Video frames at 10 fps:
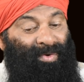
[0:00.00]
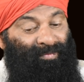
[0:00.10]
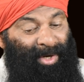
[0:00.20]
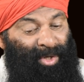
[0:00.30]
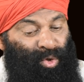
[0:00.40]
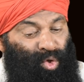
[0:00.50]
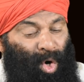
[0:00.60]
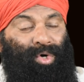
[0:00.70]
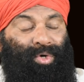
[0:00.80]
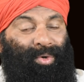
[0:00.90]
When you
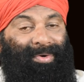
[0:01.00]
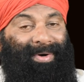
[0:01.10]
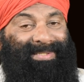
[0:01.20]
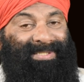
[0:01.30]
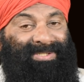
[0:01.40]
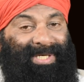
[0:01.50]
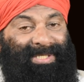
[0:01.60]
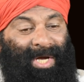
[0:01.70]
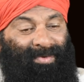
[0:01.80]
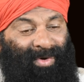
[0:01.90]
don't do your
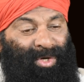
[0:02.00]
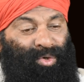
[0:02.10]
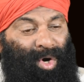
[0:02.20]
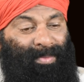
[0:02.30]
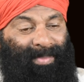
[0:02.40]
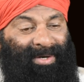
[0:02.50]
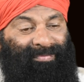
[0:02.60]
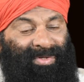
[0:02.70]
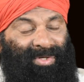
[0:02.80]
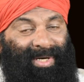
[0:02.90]
exercise, when you don't melt
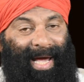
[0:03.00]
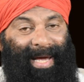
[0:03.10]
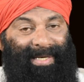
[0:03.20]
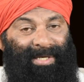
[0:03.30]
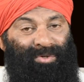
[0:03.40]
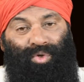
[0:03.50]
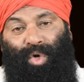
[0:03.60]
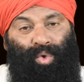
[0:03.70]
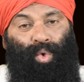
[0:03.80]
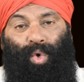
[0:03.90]
with your land and you
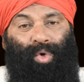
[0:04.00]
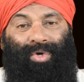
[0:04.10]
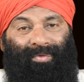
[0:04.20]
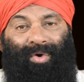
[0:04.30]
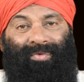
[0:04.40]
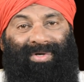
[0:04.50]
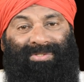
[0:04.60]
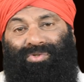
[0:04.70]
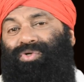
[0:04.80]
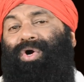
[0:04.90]
don't grow your own
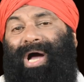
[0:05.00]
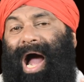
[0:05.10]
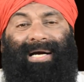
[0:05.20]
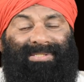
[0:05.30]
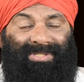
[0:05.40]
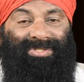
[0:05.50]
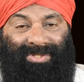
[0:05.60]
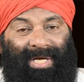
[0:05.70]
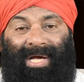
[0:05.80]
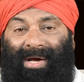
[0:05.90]
veg, you don't hug the
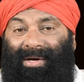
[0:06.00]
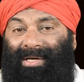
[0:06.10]
tree,